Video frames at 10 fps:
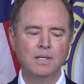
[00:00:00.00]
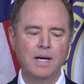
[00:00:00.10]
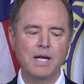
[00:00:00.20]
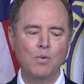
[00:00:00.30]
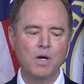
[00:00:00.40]

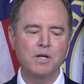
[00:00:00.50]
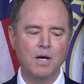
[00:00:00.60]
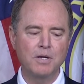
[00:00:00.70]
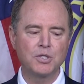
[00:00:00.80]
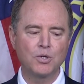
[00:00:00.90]
And I wanted to
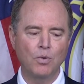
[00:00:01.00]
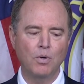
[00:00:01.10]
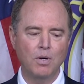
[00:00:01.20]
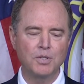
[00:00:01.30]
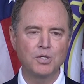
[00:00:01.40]
underscore
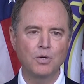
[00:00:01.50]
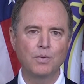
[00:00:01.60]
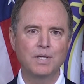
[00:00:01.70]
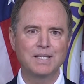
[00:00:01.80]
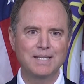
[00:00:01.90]
also
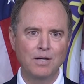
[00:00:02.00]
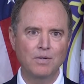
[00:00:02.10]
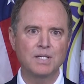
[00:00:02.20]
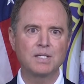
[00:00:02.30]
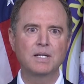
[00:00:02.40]
the
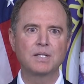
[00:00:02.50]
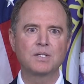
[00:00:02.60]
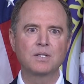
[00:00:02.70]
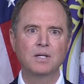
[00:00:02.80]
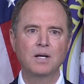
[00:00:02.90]

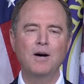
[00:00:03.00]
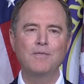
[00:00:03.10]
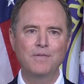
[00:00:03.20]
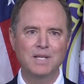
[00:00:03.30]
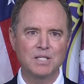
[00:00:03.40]
seriousness
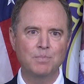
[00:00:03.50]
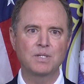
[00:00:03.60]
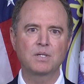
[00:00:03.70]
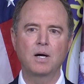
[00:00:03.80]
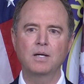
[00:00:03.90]
of this
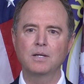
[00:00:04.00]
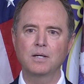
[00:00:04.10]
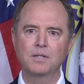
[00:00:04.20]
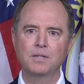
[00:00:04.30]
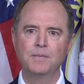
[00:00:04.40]

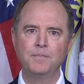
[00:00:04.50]
misconduct,